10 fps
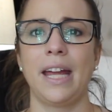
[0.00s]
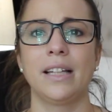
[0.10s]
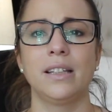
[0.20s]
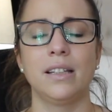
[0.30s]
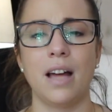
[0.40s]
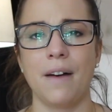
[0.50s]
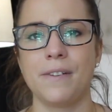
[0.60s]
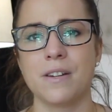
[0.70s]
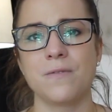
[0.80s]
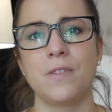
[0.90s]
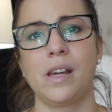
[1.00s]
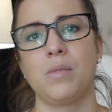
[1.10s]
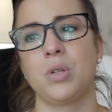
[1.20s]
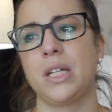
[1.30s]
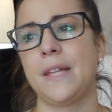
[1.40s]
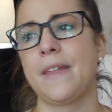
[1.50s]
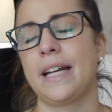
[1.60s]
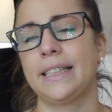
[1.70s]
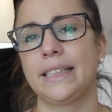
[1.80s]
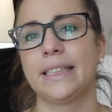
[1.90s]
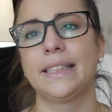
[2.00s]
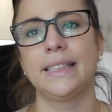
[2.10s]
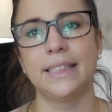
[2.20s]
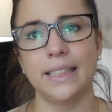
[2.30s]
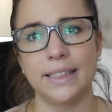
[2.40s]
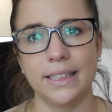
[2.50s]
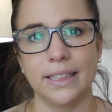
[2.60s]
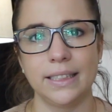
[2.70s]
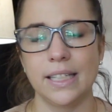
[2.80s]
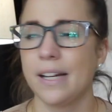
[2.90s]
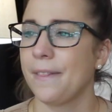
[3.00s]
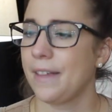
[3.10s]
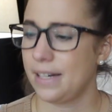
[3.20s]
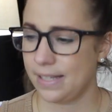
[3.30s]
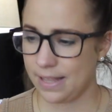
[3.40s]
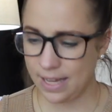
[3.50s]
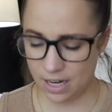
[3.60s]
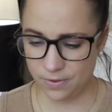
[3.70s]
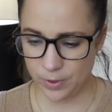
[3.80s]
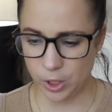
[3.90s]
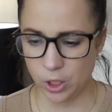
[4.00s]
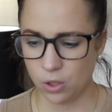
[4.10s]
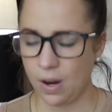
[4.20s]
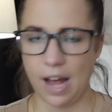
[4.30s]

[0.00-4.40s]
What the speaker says: a loving family that is consistent, that is there for you.